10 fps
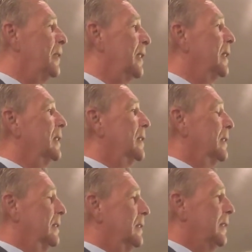Hey, Rick,
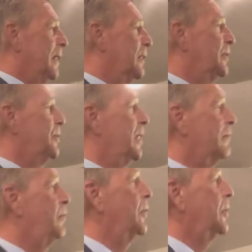here to
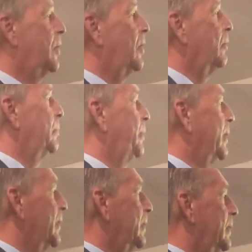check for your car
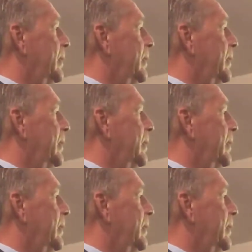repair.